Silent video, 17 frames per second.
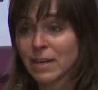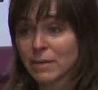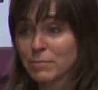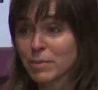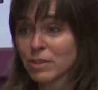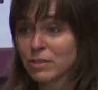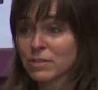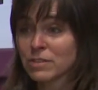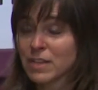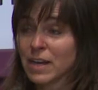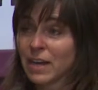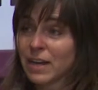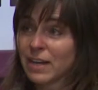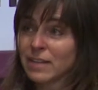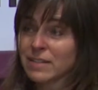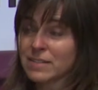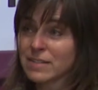because
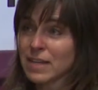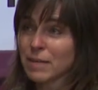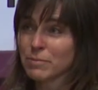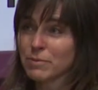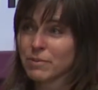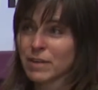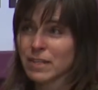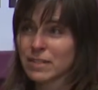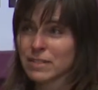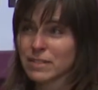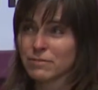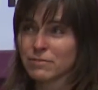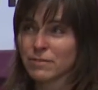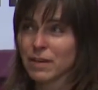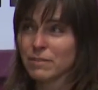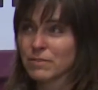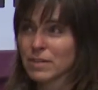I separated
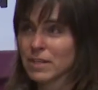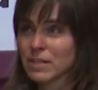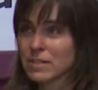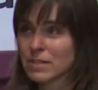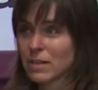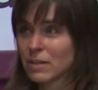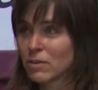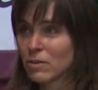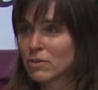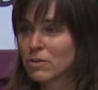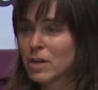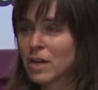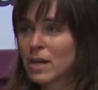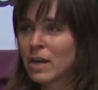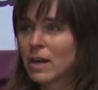5 years ago,